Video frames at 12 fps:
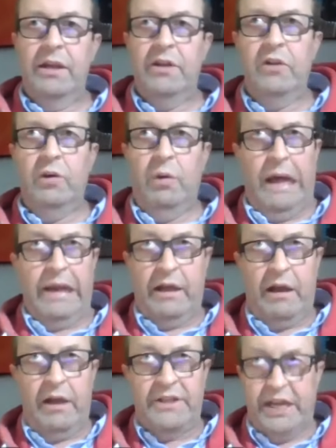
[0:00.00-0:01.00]

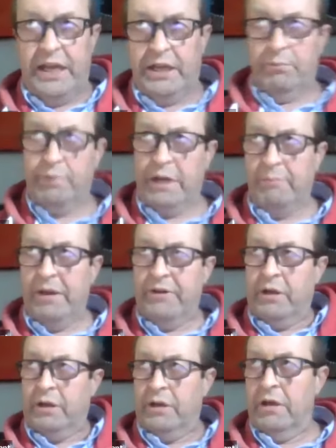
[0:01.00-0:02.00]
Alec, I take a
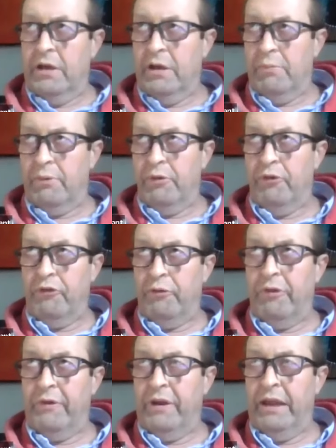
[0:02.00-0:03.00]
pragmatic approach
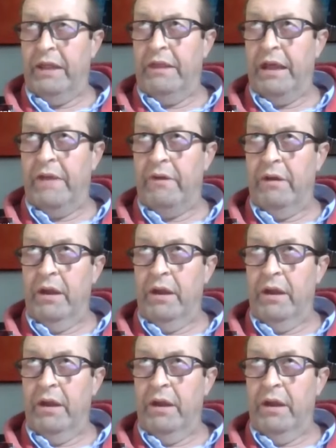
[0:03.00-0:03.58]
to it, in that